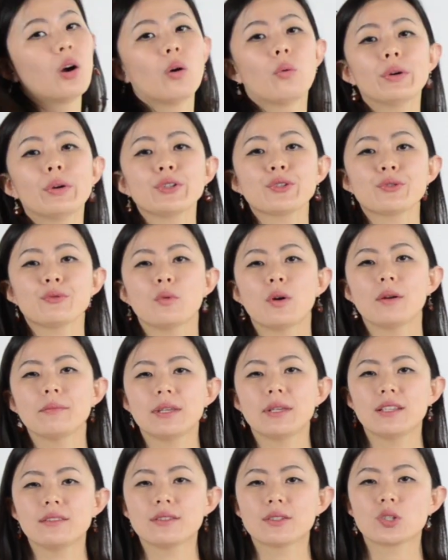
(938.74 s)
which one
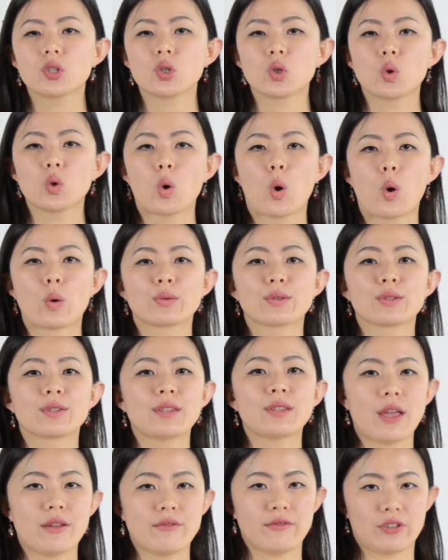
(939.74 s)
means to
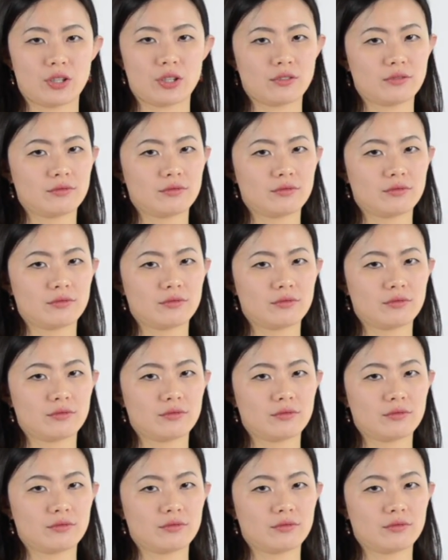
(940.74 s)
savor?